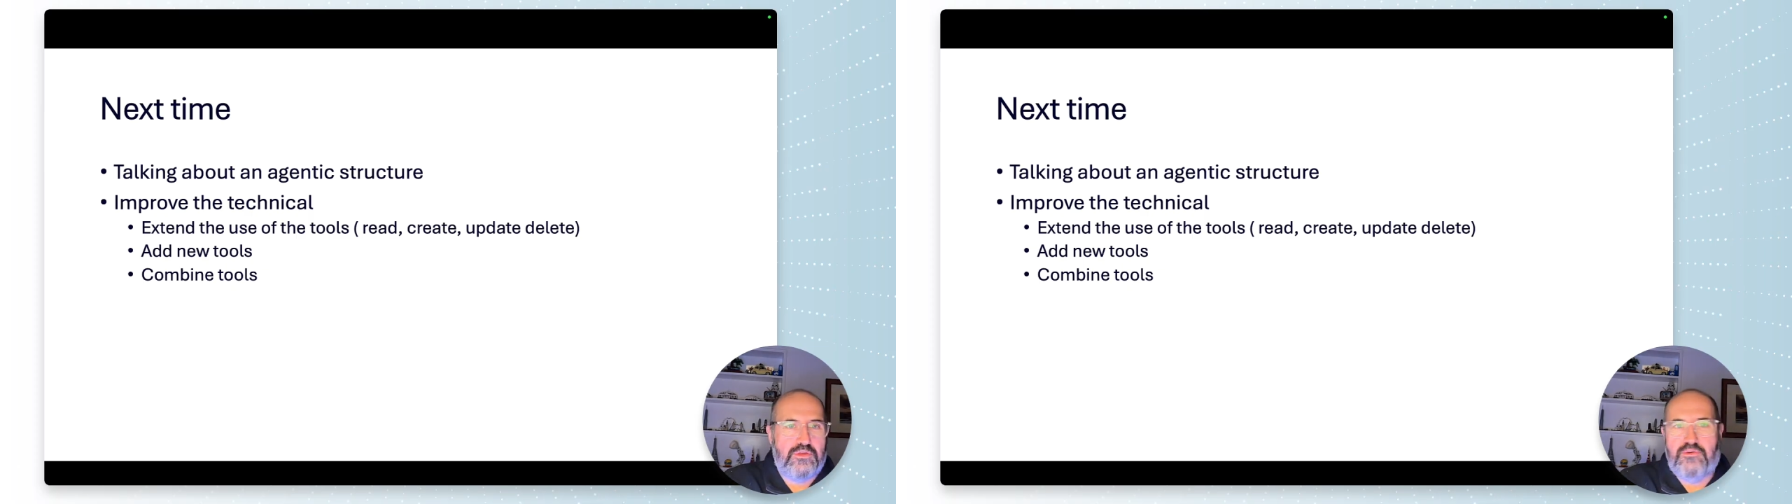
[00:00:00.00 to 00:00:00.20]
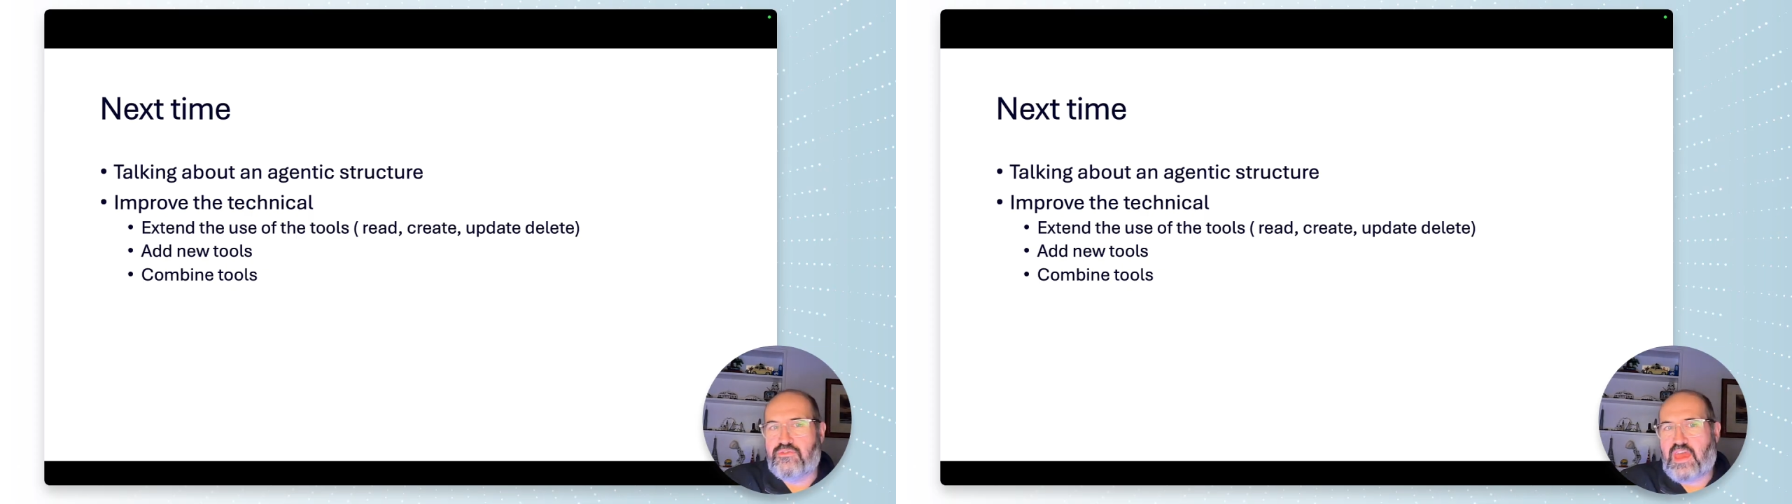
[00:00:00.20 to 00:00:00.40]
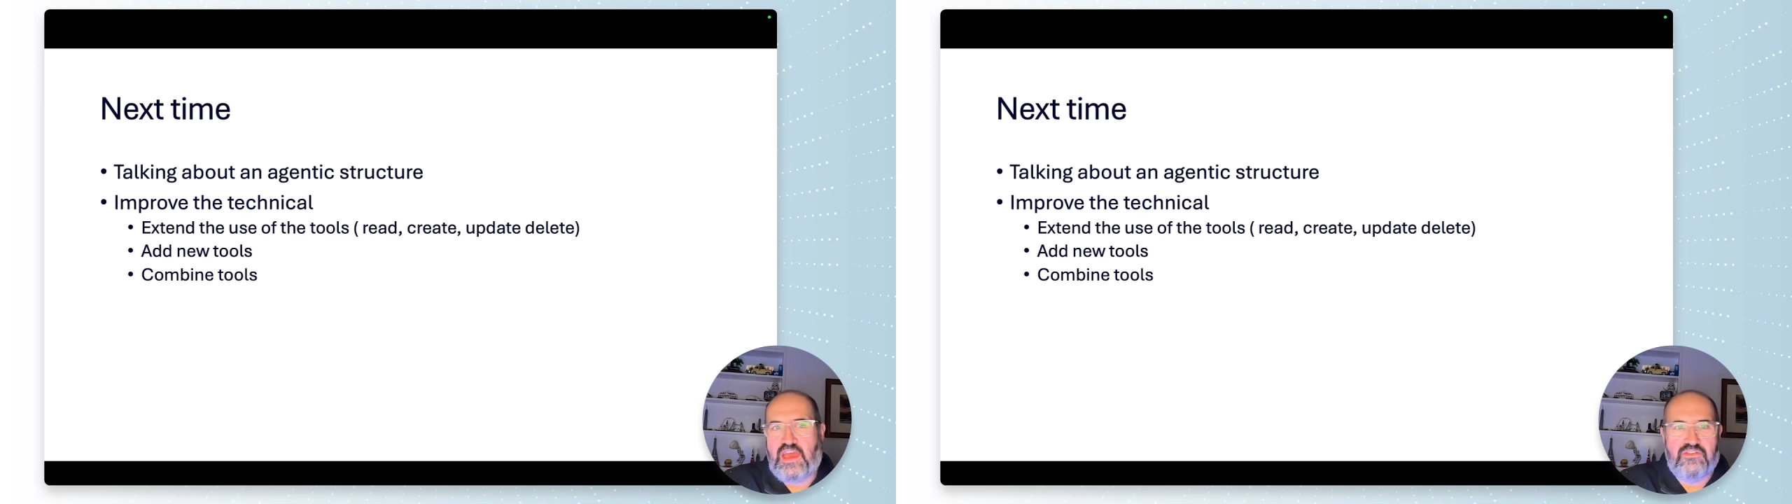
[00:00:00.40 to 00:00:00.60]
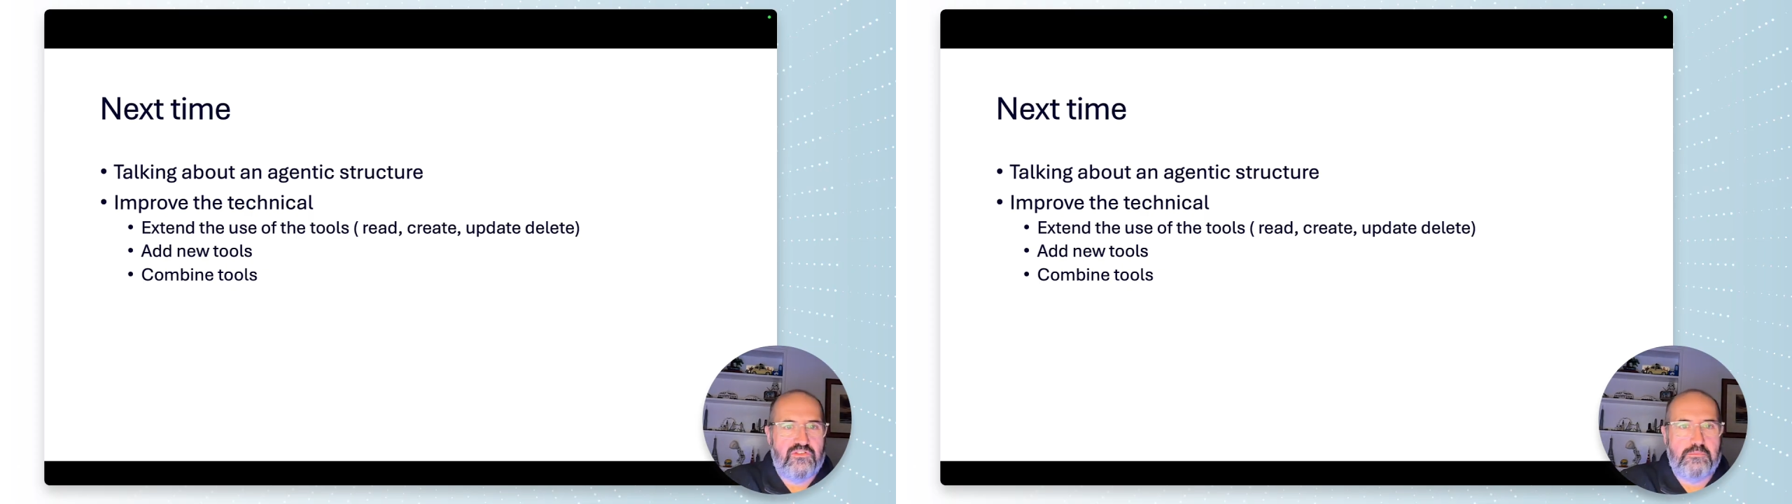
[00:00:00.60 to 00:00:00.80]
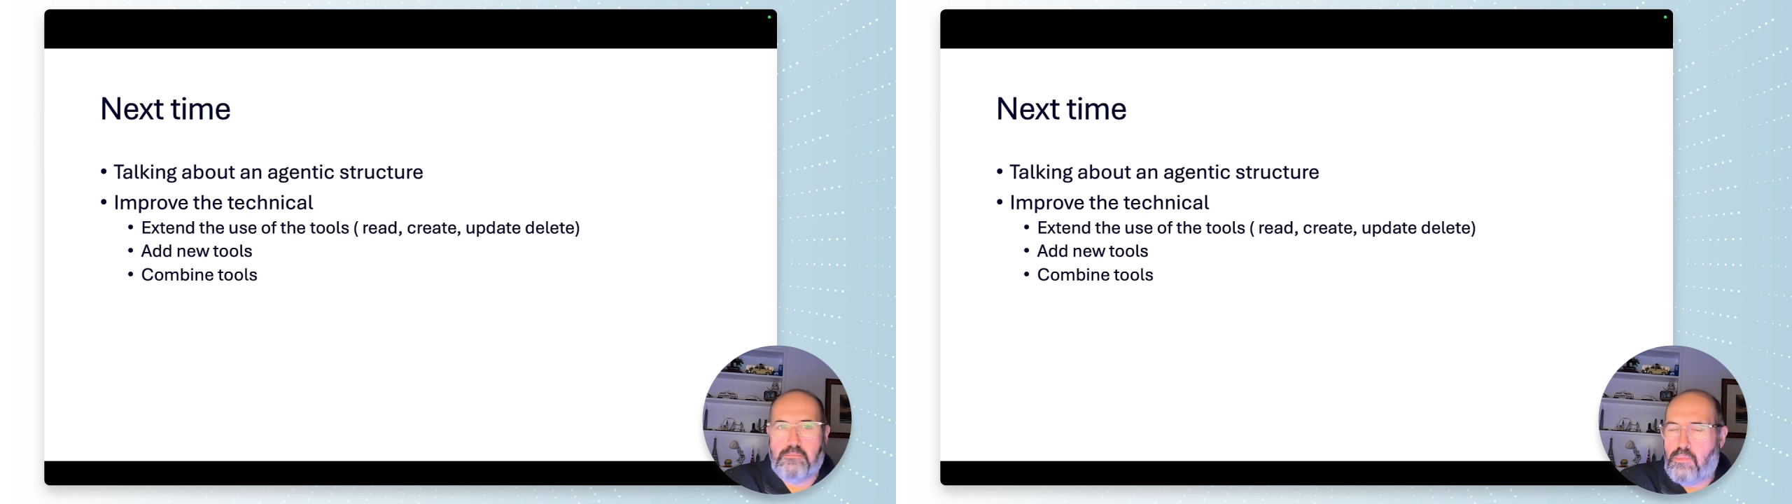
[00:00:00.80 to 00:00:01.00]
use
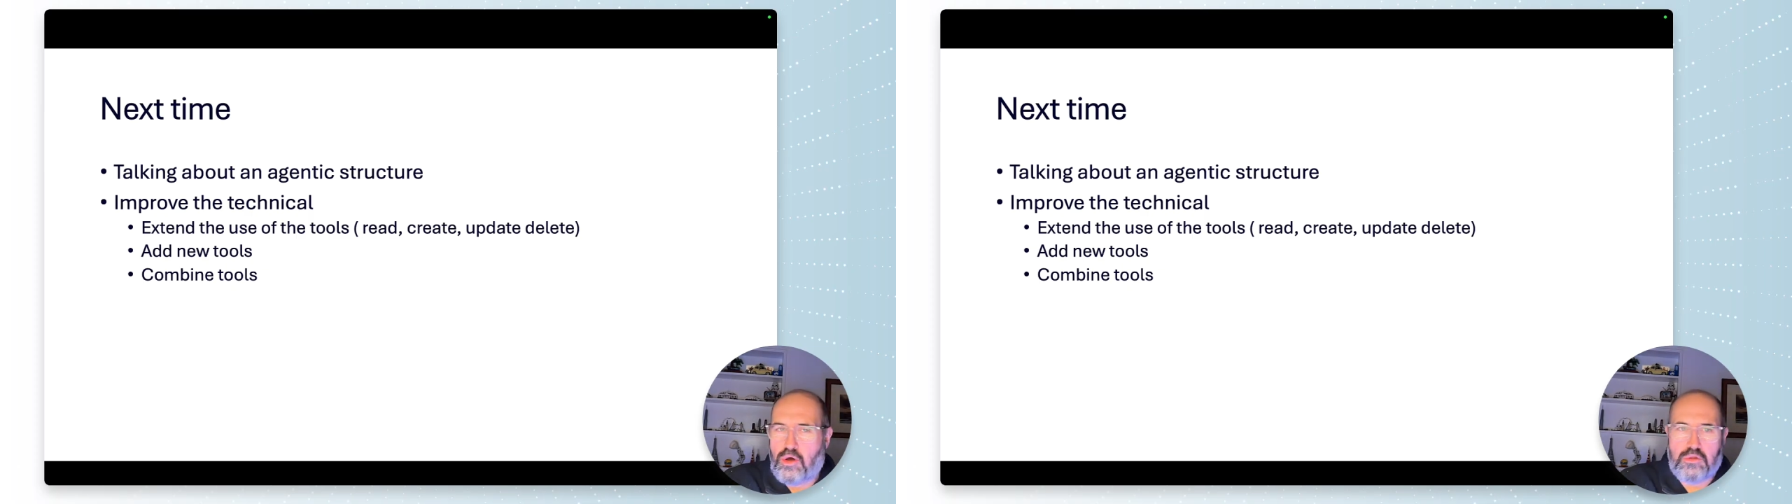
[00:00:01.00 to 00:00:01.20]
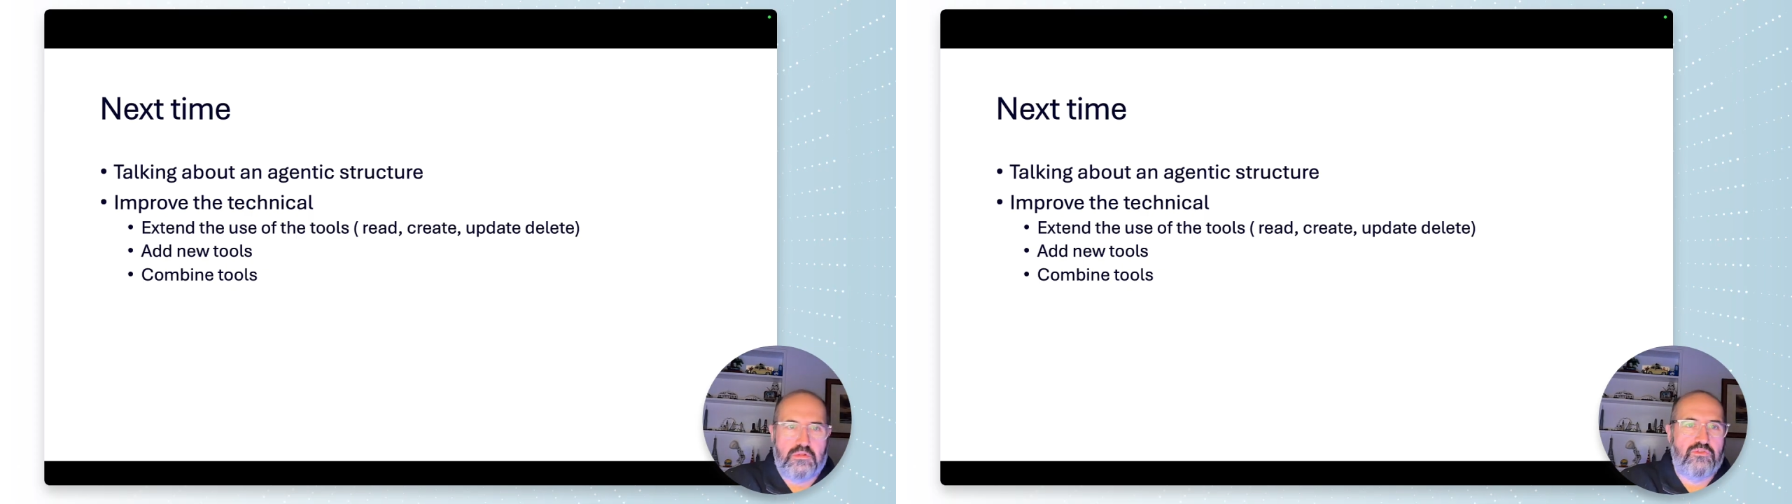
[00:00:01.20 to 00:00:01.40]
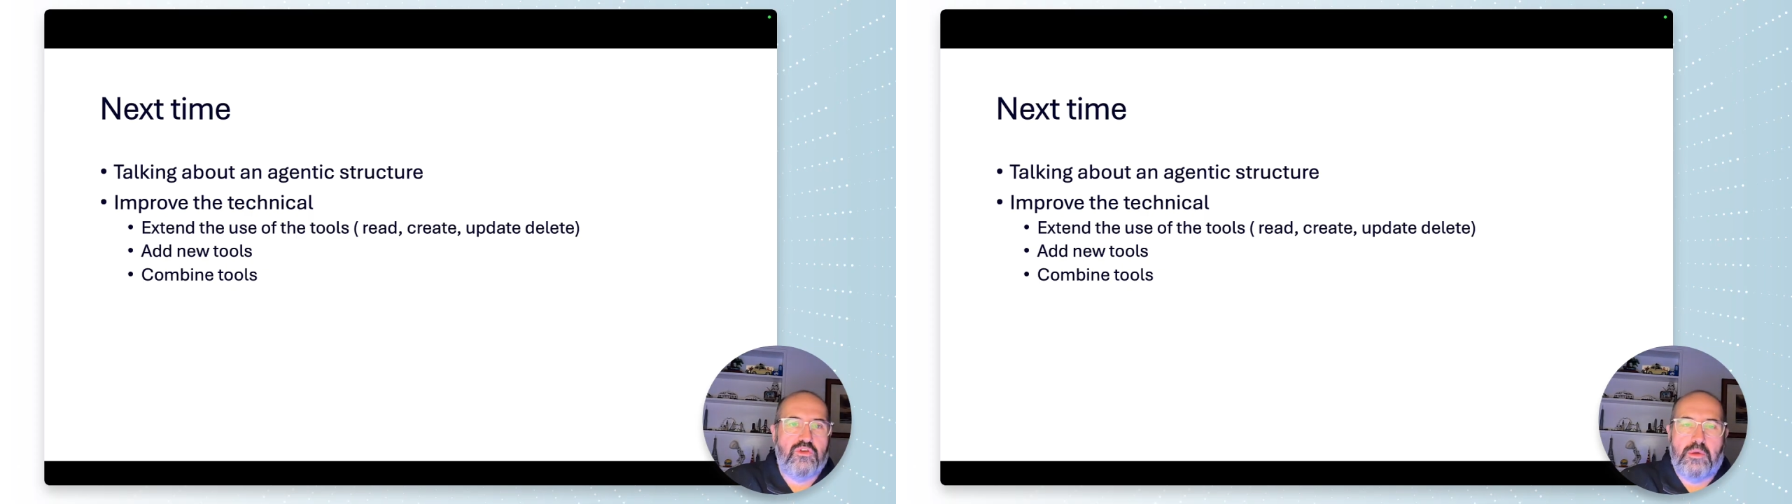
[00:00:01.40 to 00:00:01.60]
cases, models,